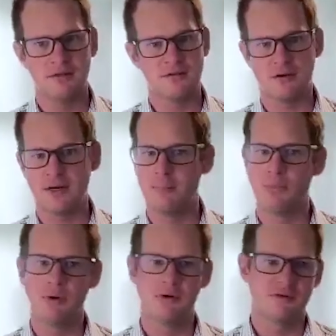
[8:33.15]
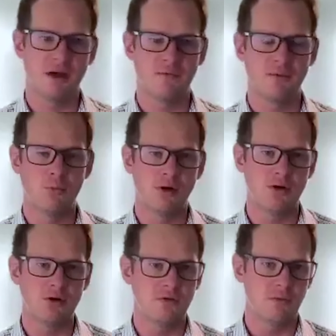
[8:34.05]
That's all kind of boils down from what are
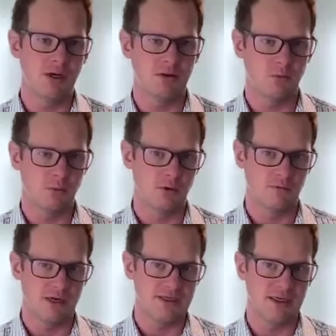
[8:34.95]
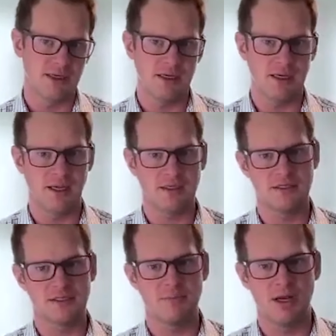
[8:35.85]
you doing in the world of identity and
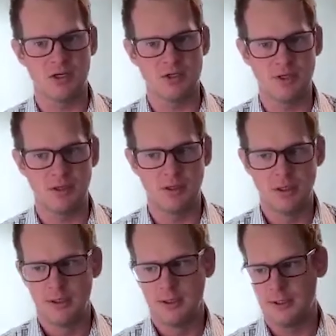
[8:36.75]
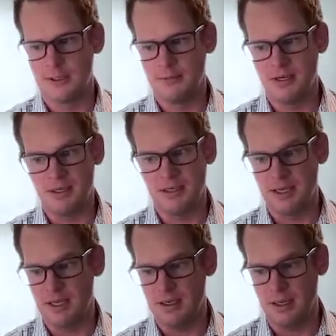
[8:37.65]
access management. And
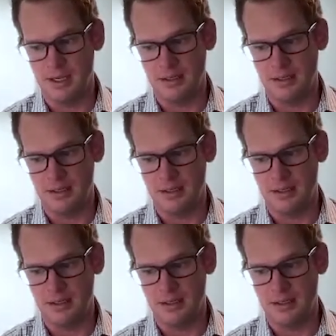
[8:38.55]
again,